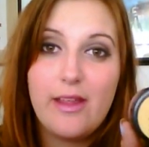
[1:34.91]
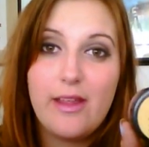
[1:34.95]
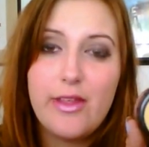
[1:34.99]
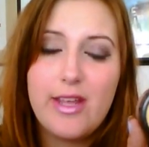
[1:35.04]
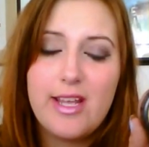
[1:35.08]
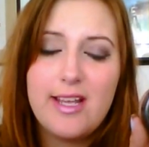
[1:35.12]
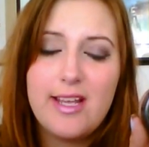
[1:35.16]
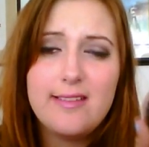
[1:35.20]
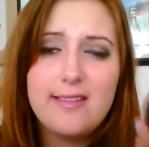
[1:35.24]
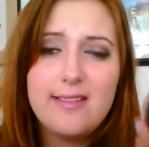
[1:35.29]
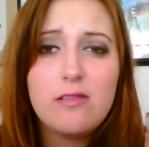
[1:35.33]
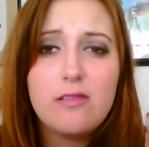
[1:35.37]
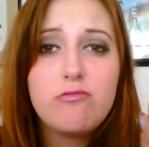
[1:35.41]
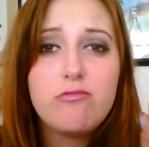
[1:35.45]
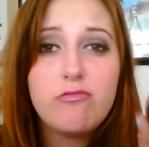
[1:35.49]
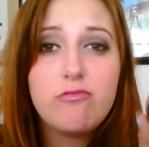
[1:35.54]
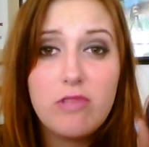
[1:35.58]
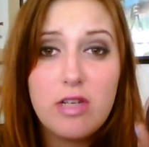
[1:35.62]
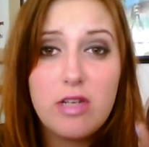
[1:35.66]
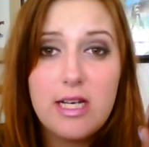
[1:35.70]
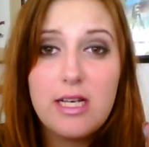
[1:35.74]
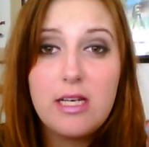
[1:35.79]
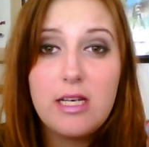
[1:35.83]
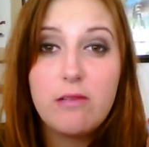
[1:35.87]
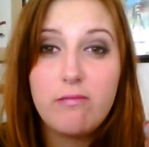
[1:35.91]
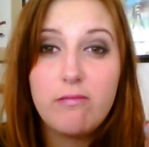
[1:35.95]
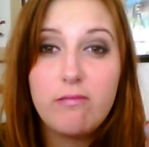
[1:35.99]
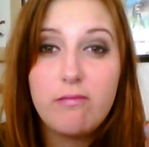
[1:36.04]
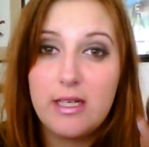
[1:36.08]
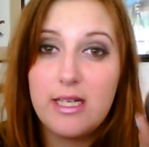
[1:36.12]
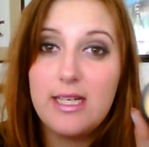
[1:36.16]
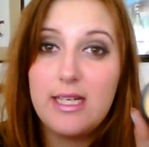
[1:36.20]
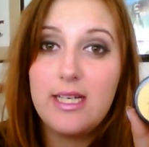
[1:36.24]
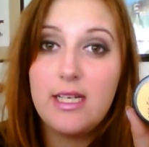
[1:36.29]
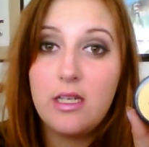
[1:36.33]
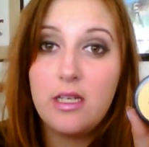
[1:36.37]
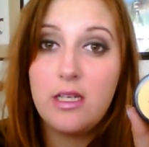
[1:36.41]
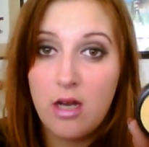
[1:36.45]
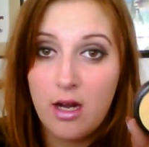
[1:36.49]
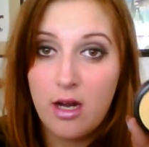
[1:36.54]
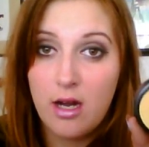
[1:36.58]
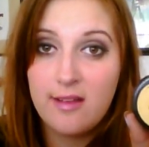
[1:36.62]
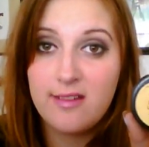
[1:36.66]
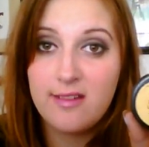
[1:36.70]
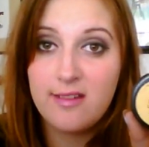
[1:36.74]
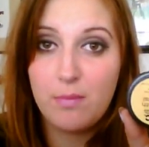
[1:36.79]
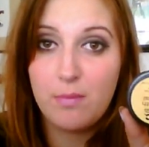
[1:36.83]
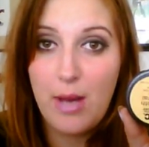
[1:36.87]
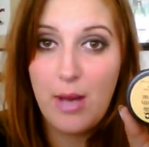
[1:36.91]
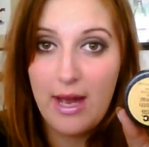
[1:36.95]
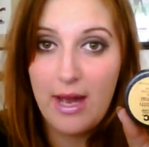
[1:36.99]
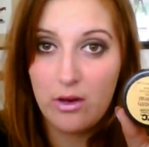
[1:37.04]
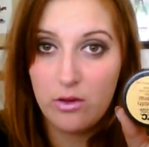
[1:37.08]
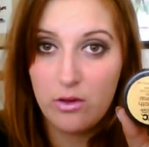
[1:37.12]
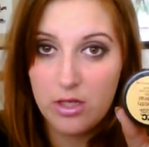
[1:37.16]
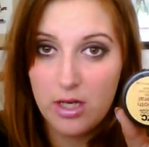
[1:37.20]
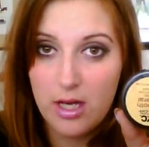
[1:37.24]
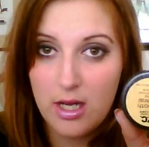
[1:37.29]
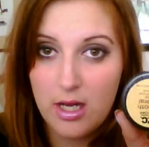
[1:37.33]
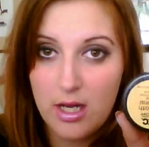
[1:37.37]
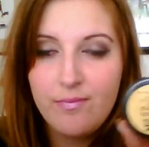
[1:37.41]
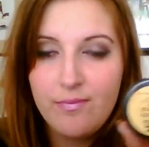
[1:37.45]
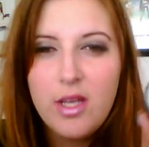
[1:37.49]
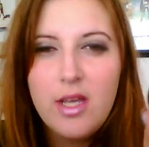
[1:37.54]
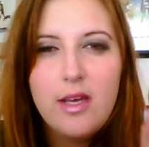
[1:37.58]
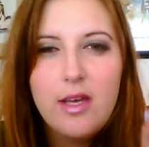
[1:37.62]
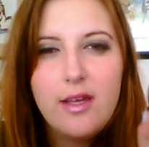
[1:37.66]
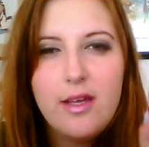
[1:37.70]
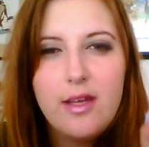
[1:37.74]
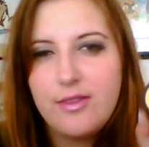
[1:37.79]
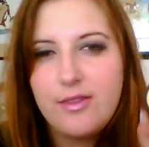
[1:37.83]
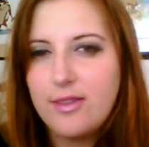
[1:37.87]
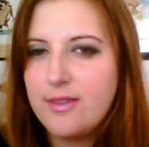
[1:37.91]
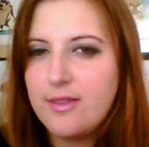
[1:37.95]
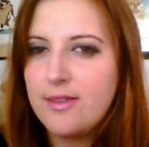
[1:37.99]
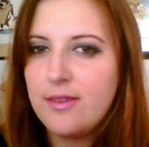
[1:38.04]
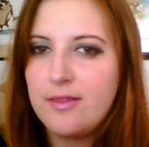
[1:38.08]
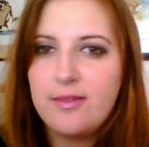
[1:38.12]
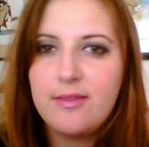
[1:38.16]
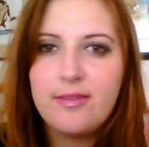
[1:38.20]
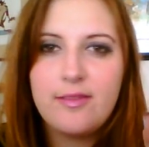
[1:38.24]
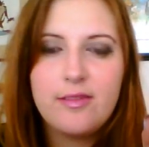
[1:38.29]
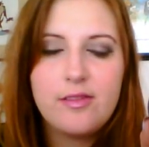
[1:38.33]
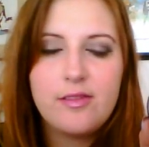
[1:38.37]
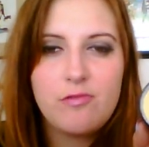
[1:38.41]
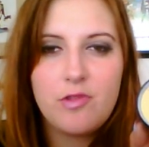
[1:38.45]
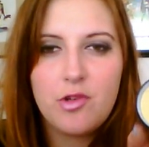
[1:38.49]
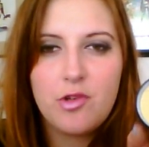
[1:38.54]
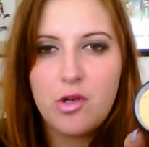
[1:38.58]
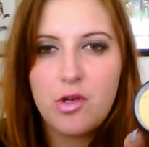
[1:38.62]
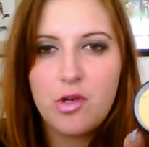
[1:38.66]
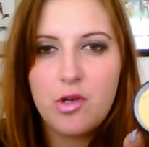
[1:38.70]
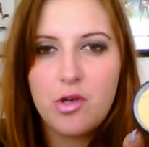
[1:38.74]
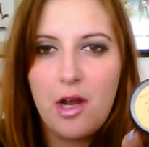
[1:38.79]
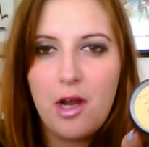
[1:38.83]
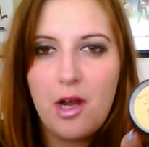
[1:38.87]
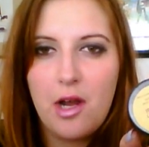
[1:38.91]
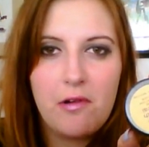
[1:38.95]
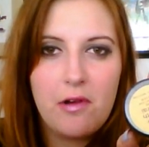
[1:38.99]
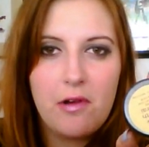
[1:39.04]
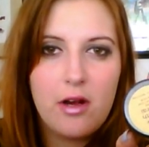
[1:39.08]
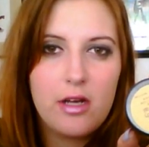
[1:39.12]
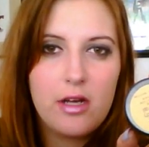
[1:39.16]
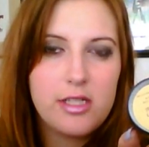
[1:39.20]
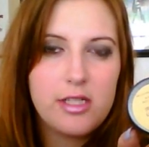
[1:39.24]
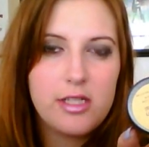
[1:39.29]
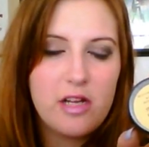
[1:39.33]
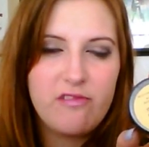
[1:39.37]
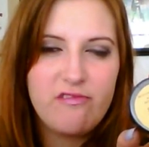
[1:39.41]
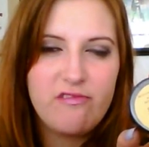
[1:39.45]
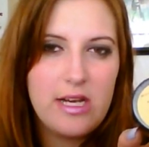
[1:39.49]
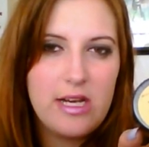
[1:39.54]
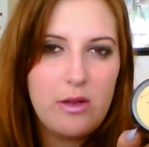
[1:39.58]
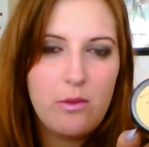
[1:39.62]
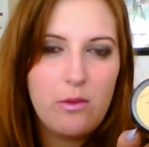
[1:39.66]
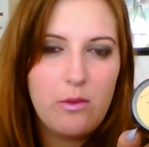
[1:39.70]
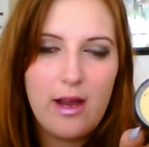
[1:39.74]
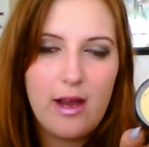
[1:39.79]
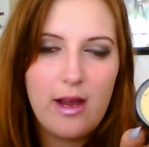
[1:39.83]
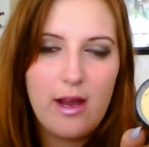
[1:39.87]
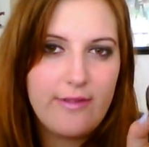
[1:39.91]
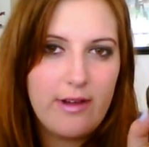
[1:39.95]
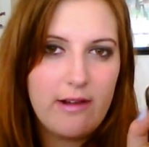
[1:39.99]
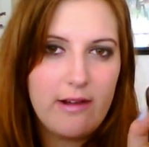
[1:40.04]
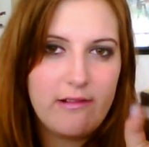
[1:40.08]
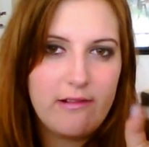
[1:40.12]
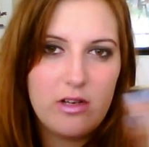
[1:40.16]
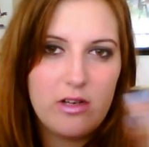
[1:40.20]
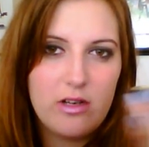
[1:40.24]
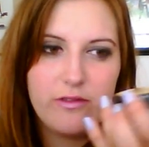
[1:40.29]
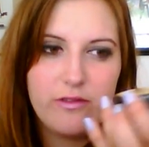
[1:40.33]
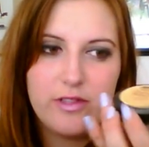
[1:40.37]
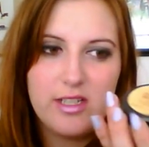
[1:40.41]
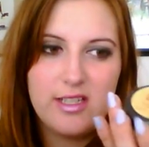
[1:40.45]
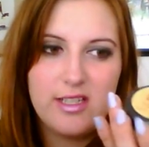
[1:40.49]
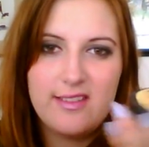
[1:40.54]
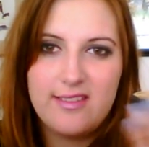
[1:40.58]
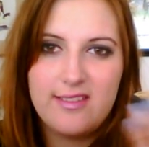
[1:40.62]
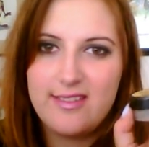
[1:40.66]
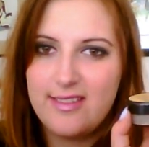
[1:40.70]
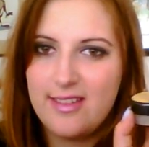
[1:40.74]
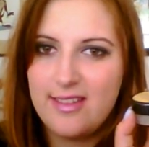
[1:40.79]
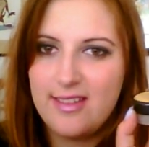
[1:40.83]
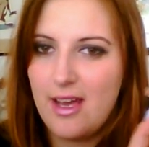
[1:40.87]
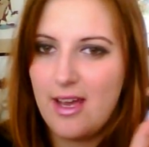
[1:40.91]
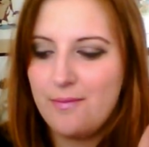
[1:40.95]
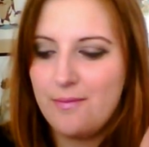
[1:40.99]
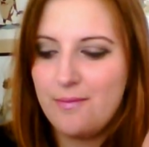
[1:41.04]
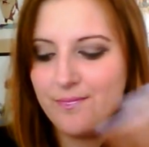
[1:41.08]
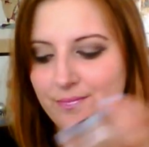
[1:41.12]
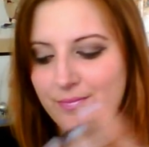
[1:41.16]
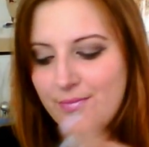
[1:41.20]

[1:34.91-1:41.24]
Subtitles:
I think it's a really, really nice powder, since this is the wrong colour and I don't really wear it very often, so